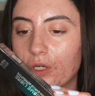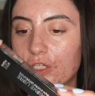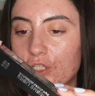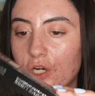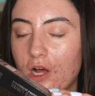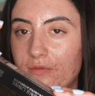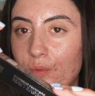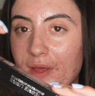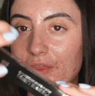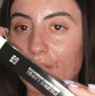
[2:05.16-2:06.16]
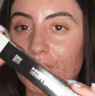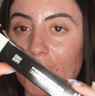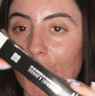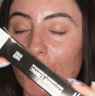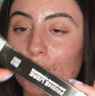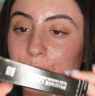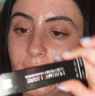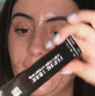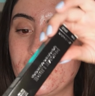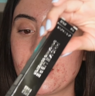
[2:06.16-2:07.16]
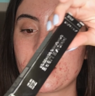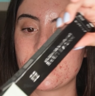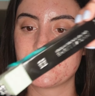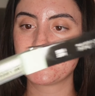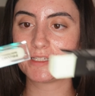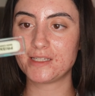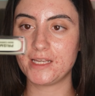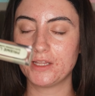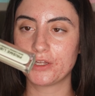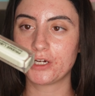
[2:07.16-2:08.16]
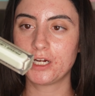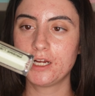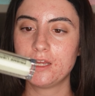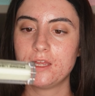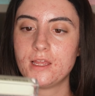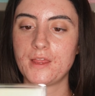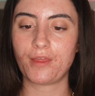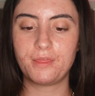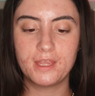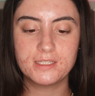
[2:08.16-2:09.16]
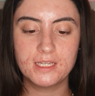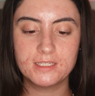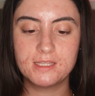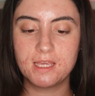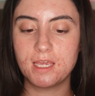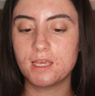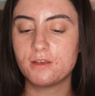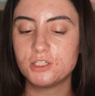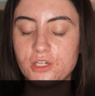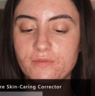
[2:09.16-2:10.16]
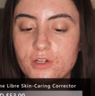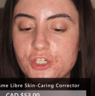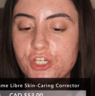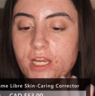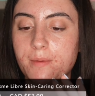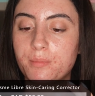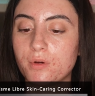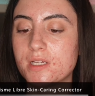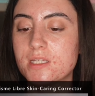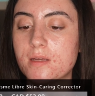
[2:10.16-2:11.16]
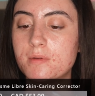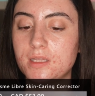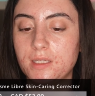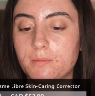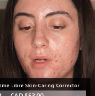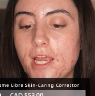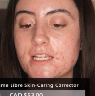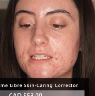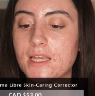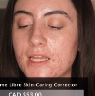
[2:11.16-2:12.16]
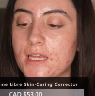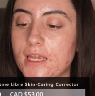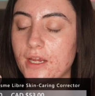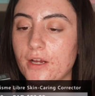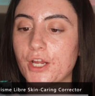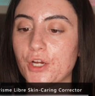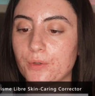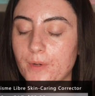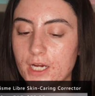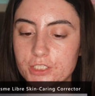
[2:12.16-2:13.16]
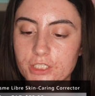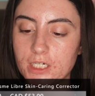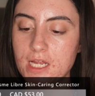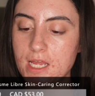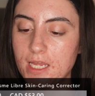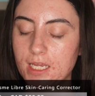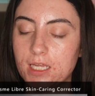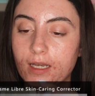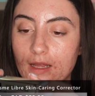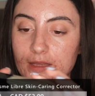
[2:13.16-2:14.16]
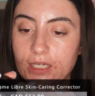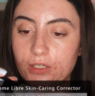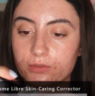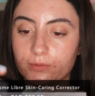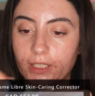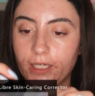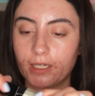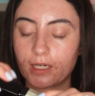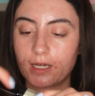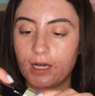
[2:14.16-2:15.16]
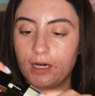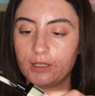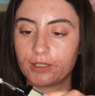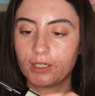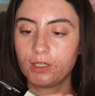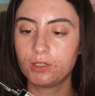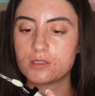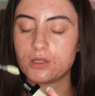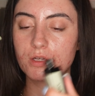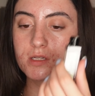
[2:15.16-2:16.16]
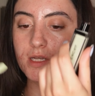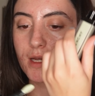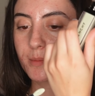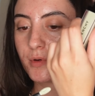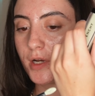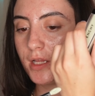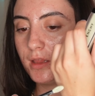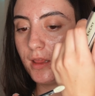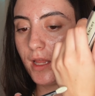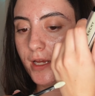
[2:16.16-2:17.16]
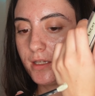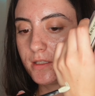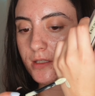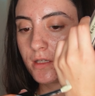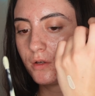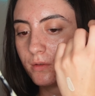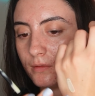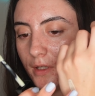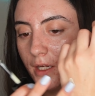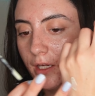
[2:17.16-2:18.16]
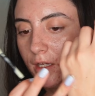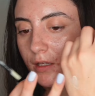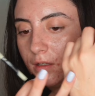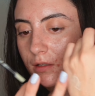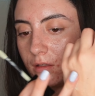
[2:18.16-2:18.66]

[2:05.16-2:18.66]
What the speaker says: gonna start off with the green concealer. This is the Givenchy Prism Libre Skin Caring Corrector in the green color. This looks like a pretty light green.